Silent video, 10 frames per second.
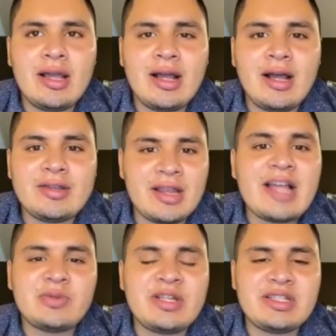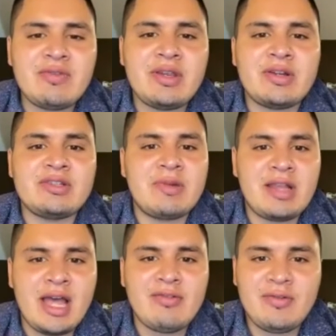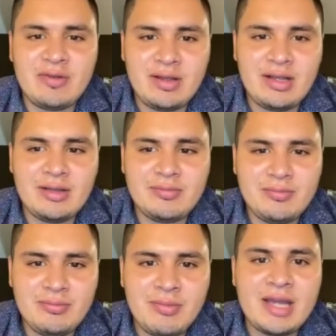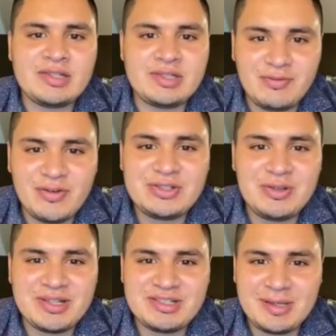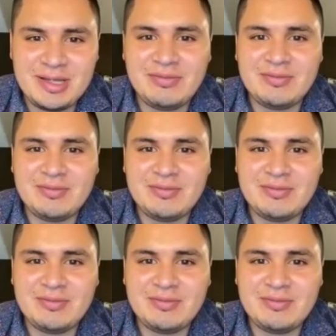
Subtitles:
the last 27 years of my life, minus the first 2 months of my life.